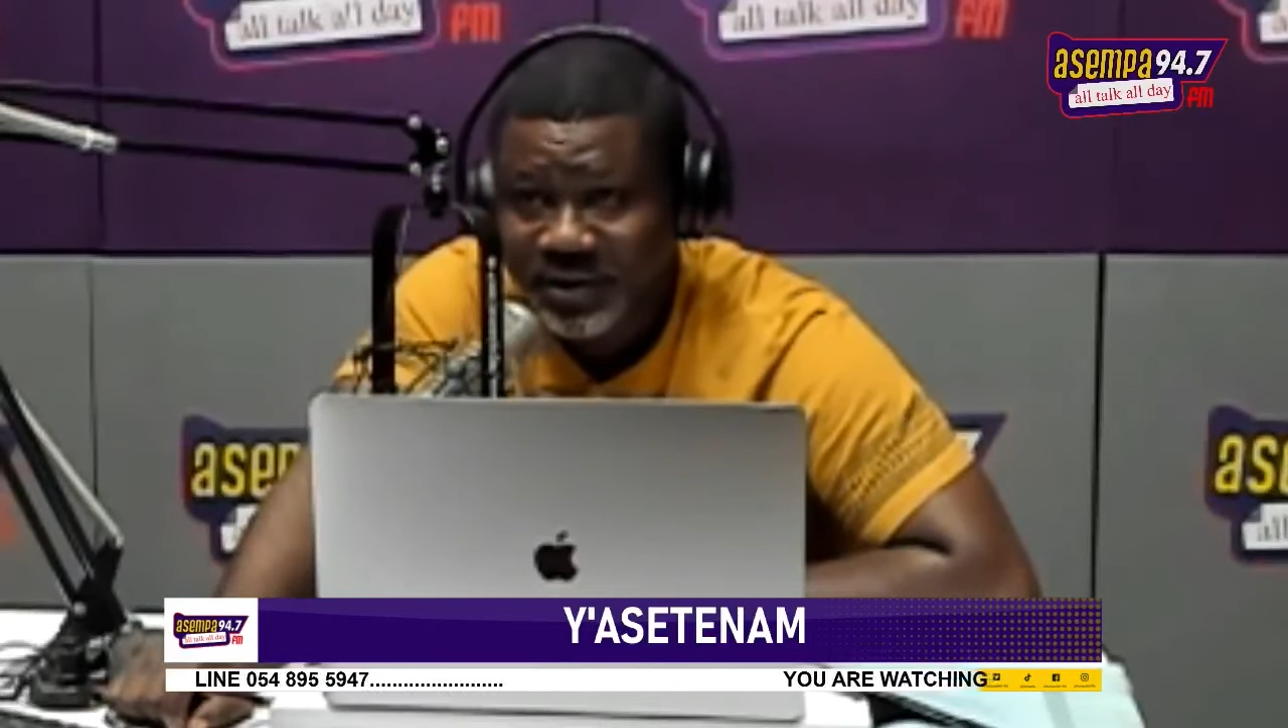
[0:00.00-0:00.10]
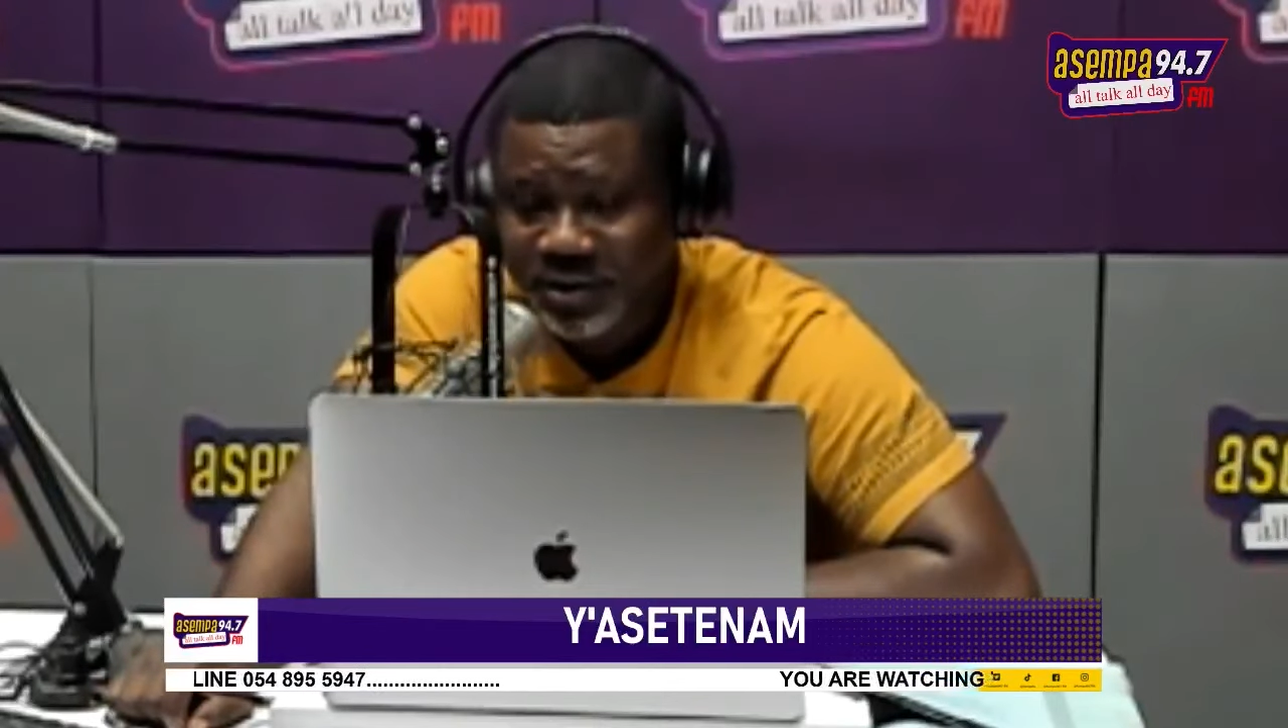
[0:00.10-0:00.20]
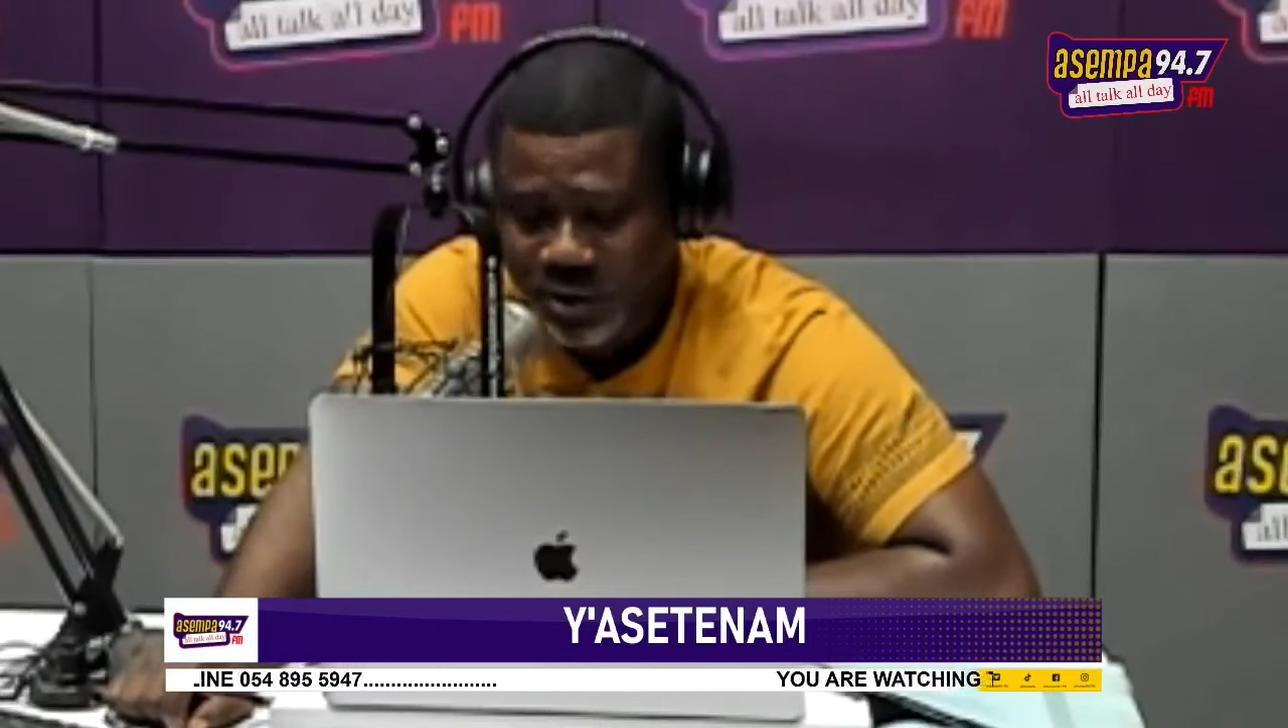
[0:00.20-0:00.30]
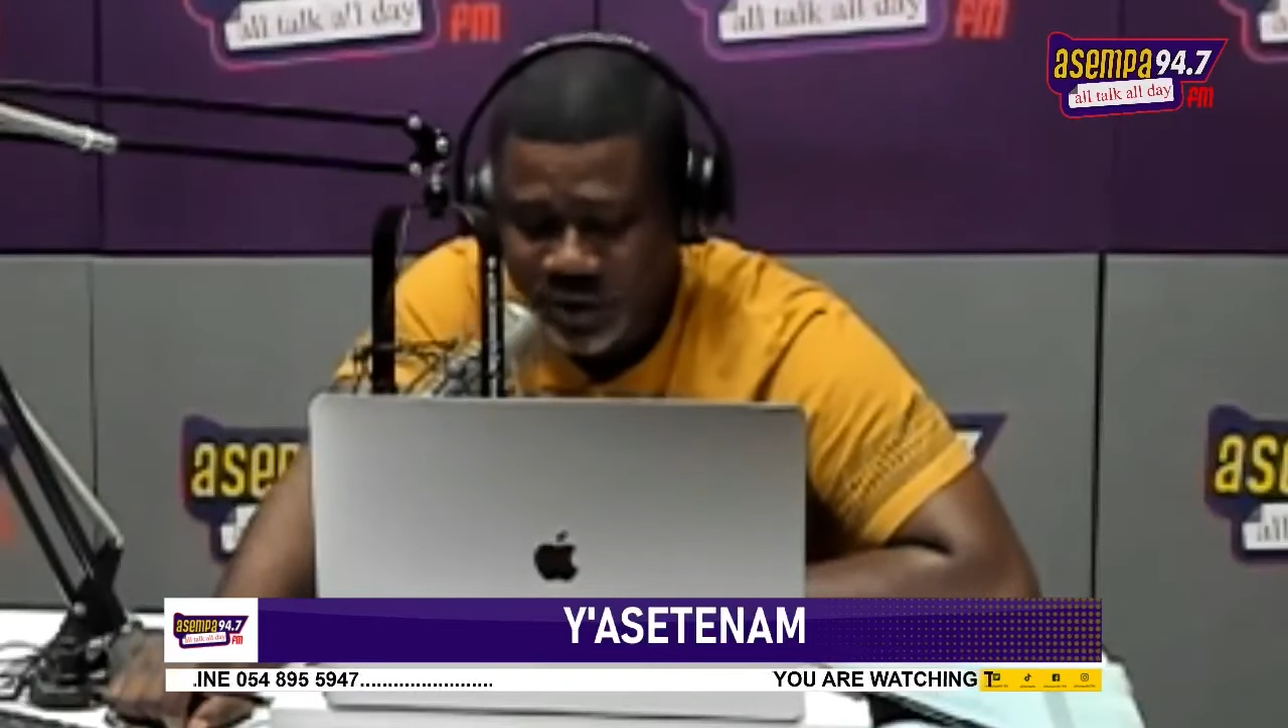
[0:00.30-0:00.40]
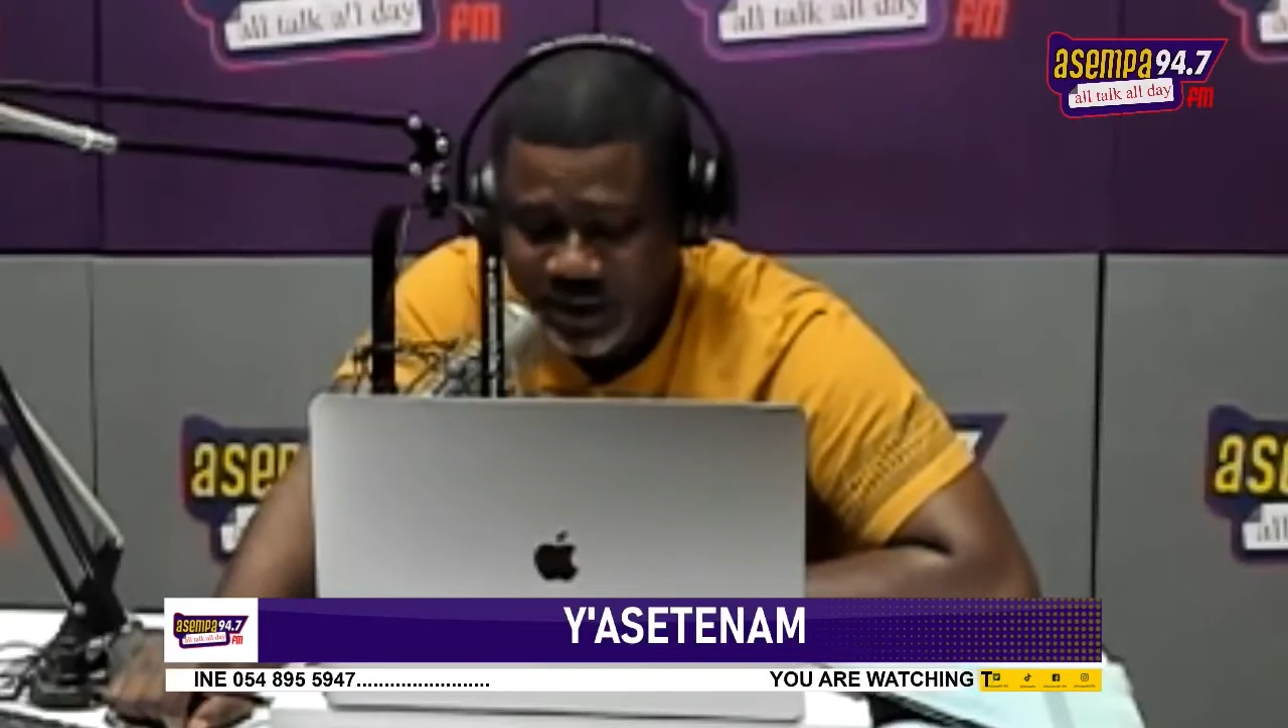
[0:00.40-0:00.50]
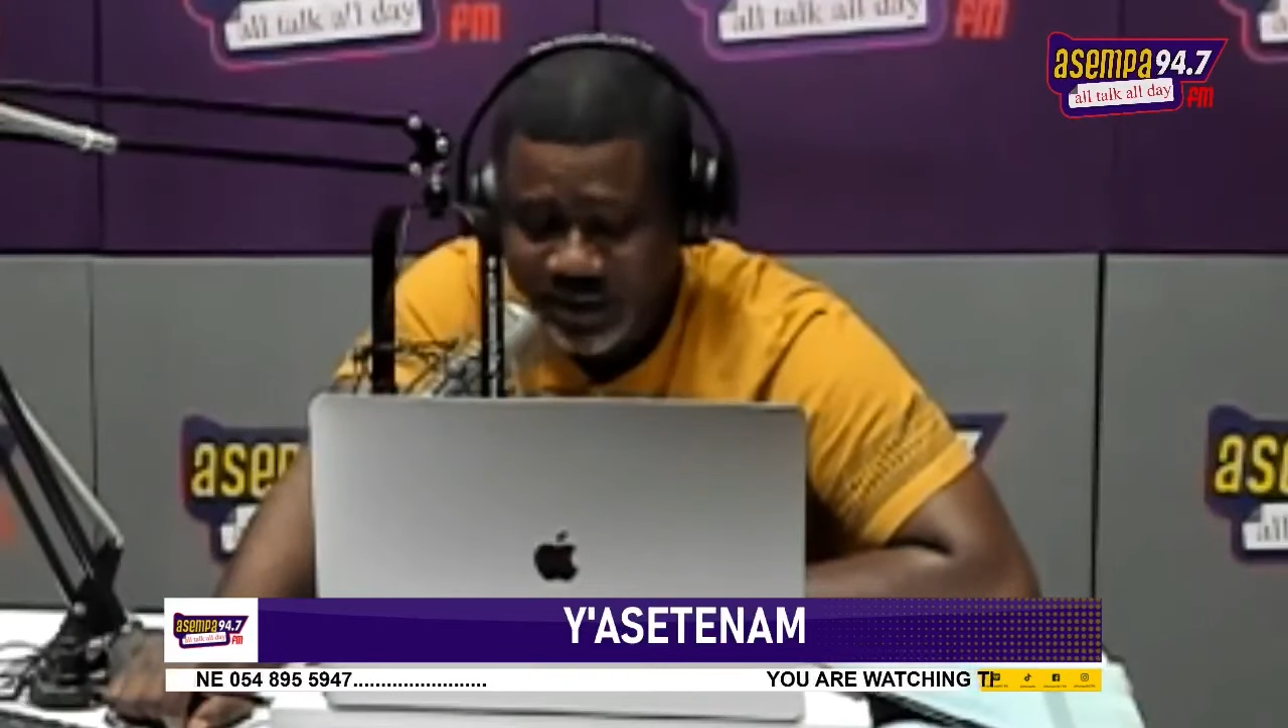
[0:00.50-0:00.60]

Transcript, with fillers: good morning.